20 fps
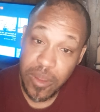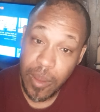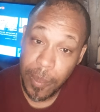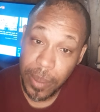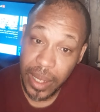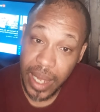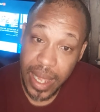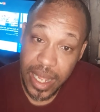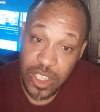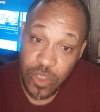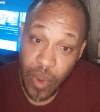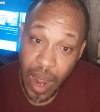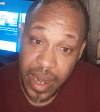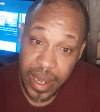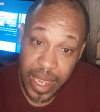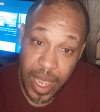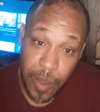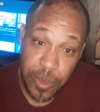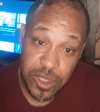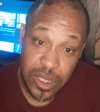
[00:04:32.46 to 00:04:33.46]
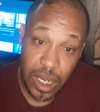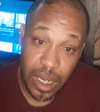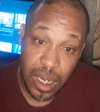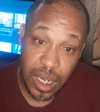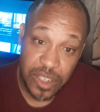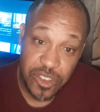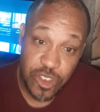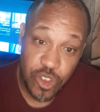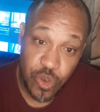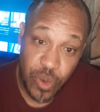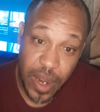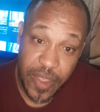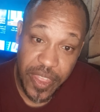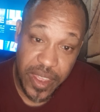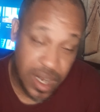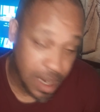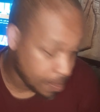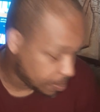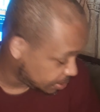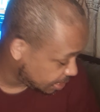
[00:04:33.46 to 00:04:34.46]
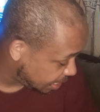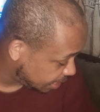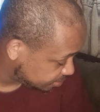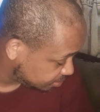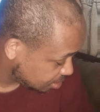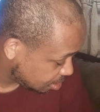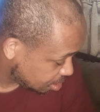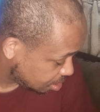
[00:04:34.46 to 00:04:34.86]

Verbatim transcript: the plants, right? It helps uh strengthen the plants.